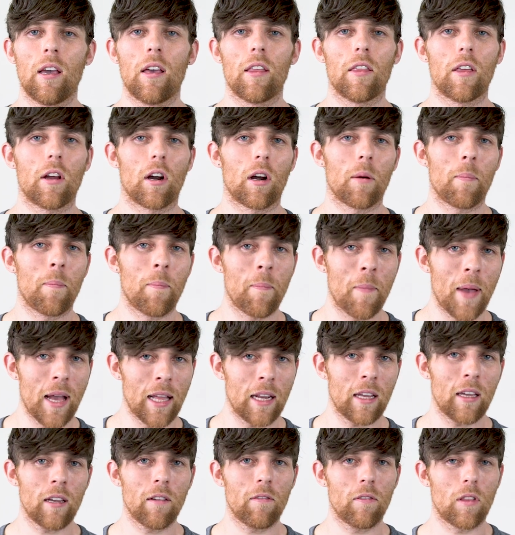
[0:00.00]
There are
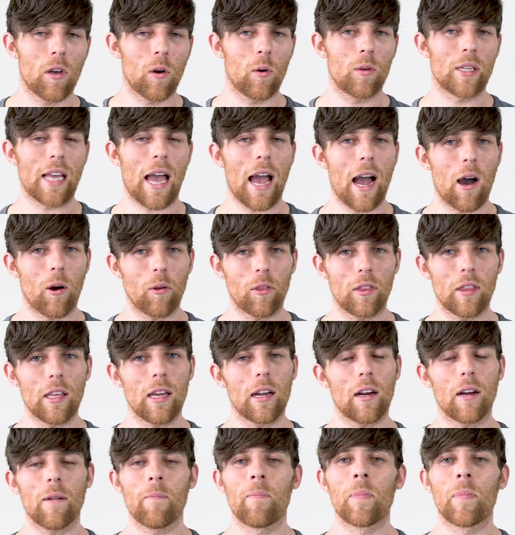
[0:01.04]
many of those out there.